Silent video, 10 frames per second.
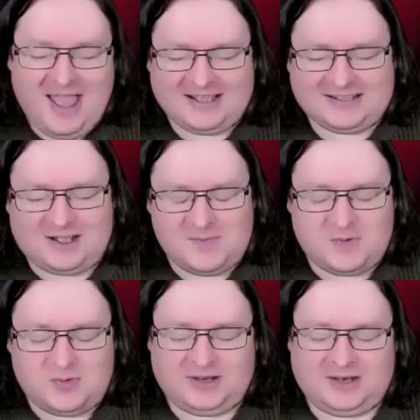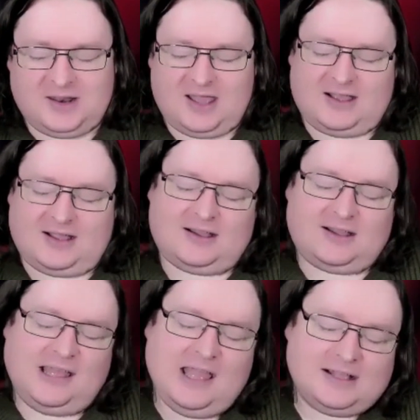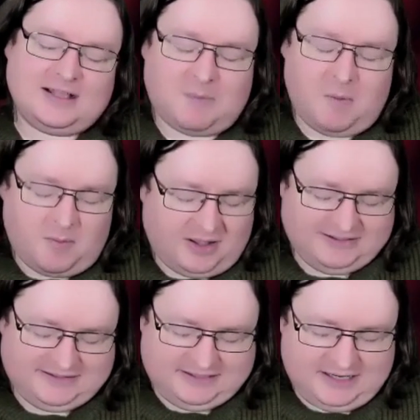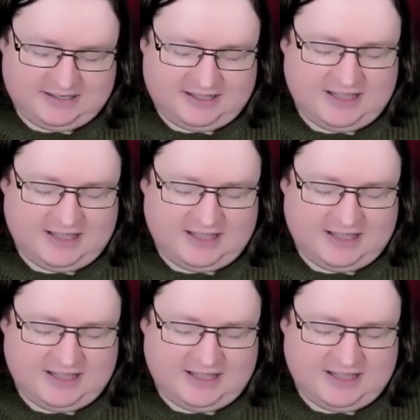example when someone posted